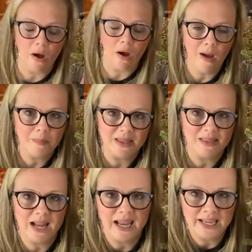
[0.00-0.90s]
a
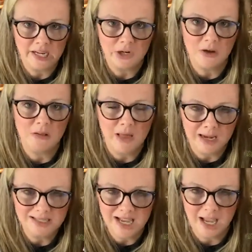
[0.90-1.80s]
comment that I hear a
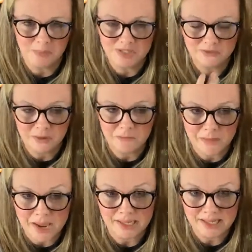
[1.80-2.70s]
lot of times
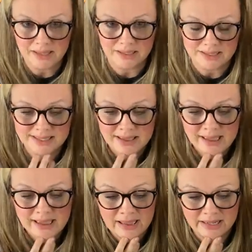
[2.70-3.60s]
from my kids.
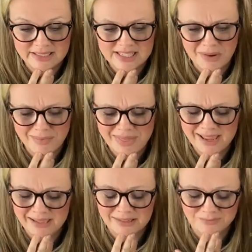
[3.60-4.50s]
And so I'm
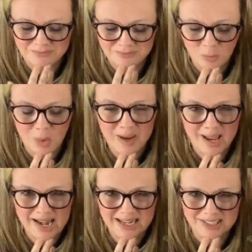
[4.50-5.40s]
thinking, what
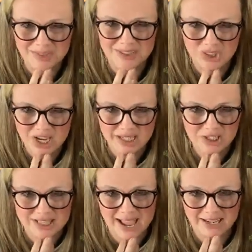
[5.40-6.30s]
can I do to
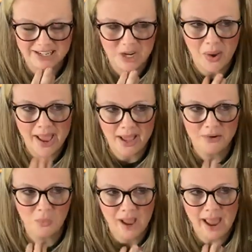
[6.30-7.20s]
change that?
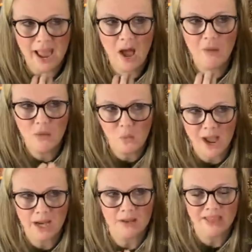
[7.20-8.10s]
How and
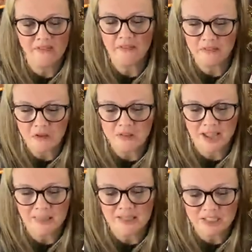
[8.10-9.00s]
why do they feel
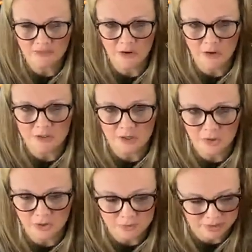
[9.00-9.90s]
like these photos
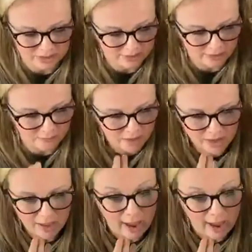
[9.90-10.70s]
are creepy to them?